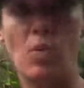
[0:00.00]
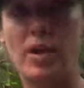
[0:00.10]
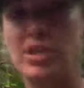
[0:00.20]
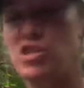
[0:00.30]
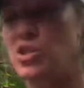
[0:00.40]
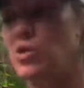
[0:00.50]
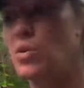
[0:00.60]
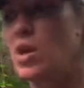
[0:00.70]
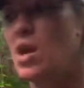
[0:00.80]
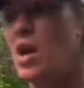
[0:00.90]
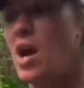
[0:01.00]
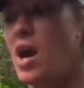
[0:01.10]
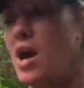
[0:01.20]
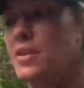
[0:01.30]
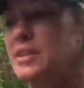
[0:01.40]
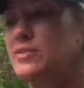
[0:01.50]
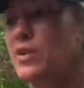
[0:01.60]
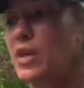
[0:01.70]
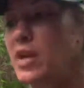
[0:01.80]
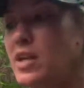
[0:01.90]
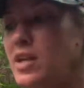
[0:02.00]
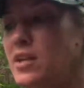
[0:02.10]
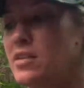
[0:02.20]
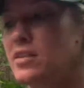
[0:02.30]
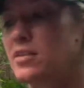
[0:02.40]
want it to. That's very